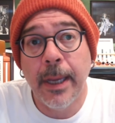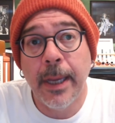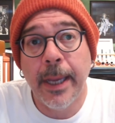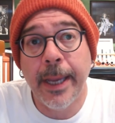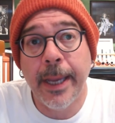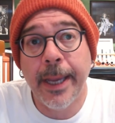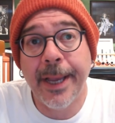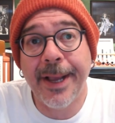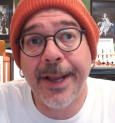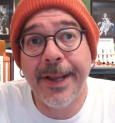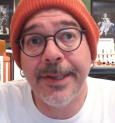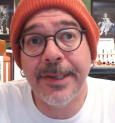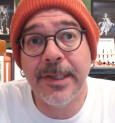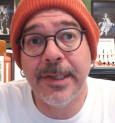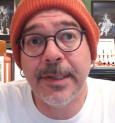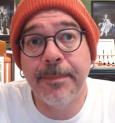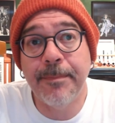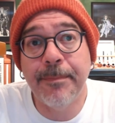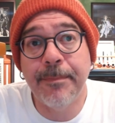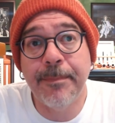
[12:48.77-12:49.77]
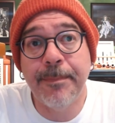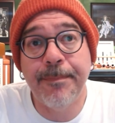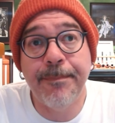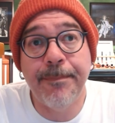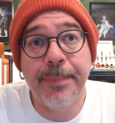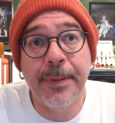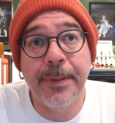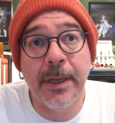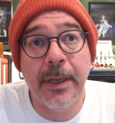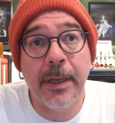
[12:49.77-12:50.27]
has
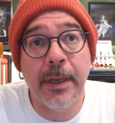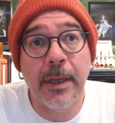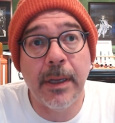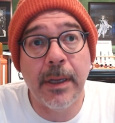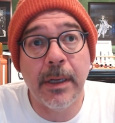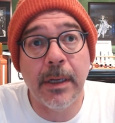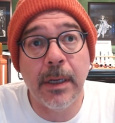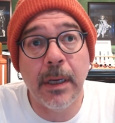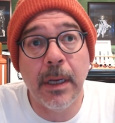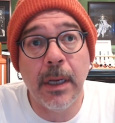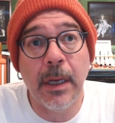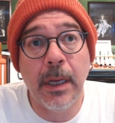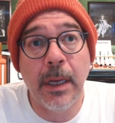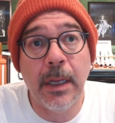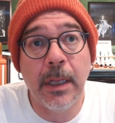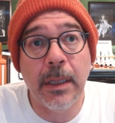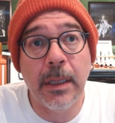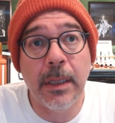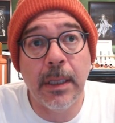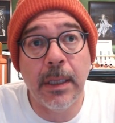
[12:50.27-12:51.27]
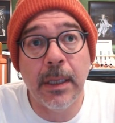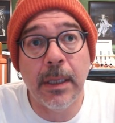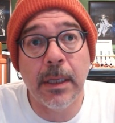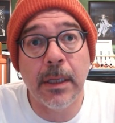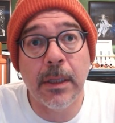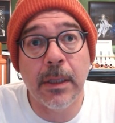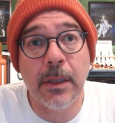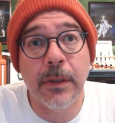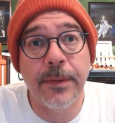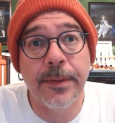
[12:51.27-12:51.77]
been in the
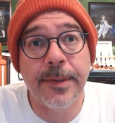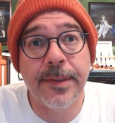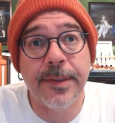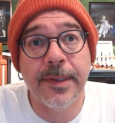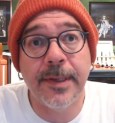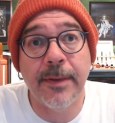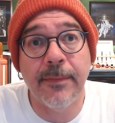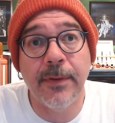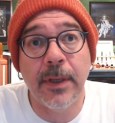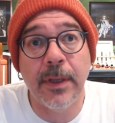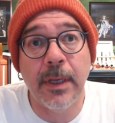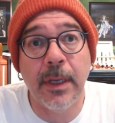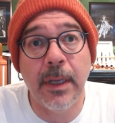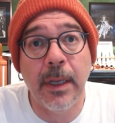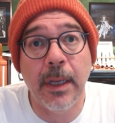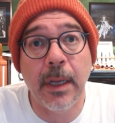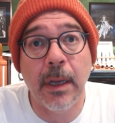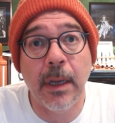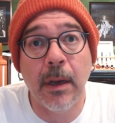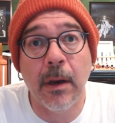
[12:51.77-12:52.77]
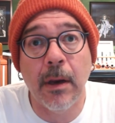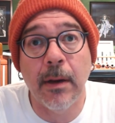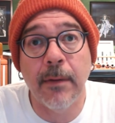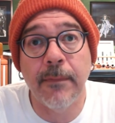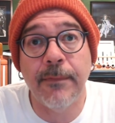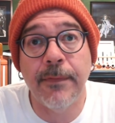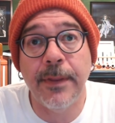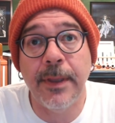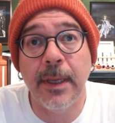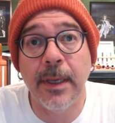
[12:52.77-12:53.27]
inclusivity
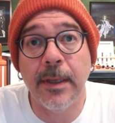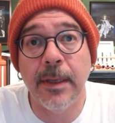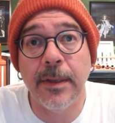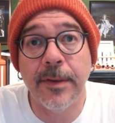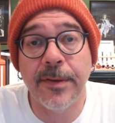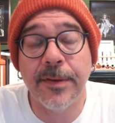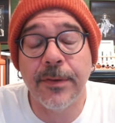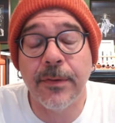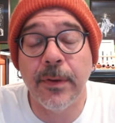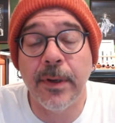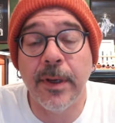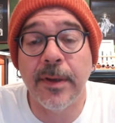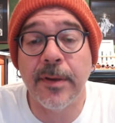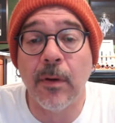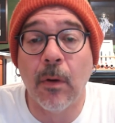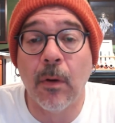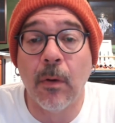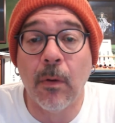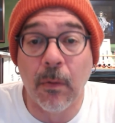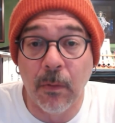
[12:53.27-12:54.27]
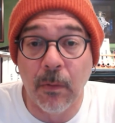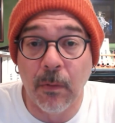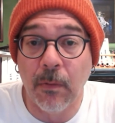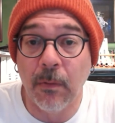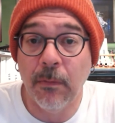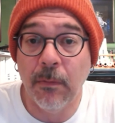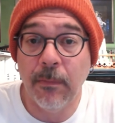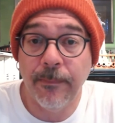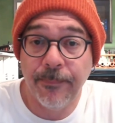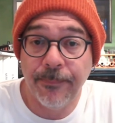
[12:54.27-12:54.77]
of the industry as a whole.
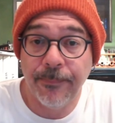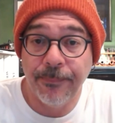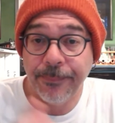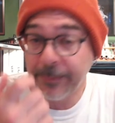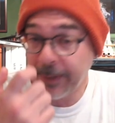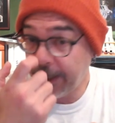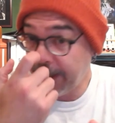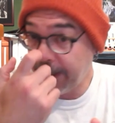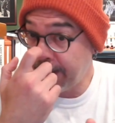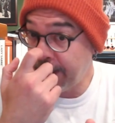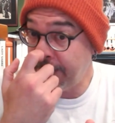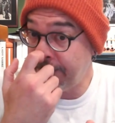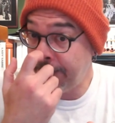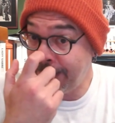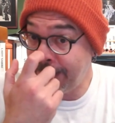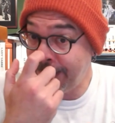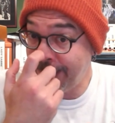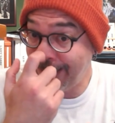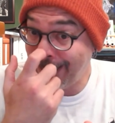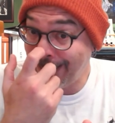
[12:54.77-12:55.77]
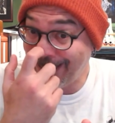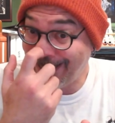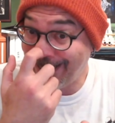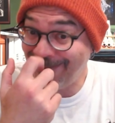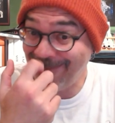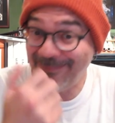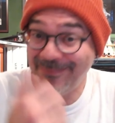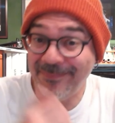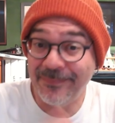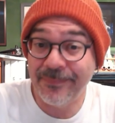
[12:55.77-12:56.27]
And I mean
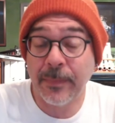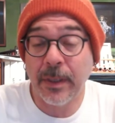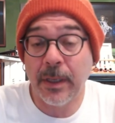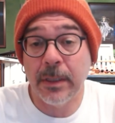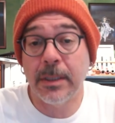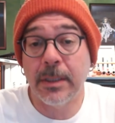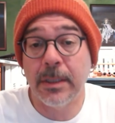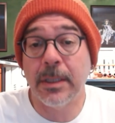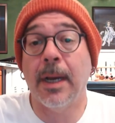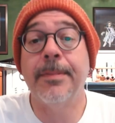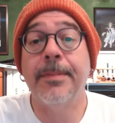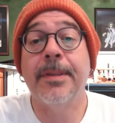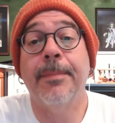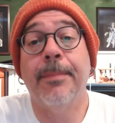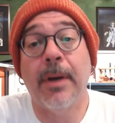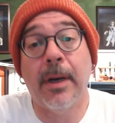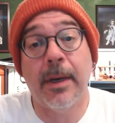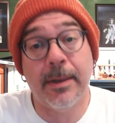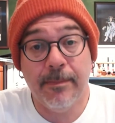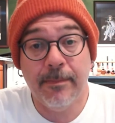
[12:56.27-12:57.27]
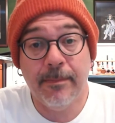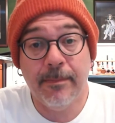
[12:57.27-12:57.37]
that top to bottom.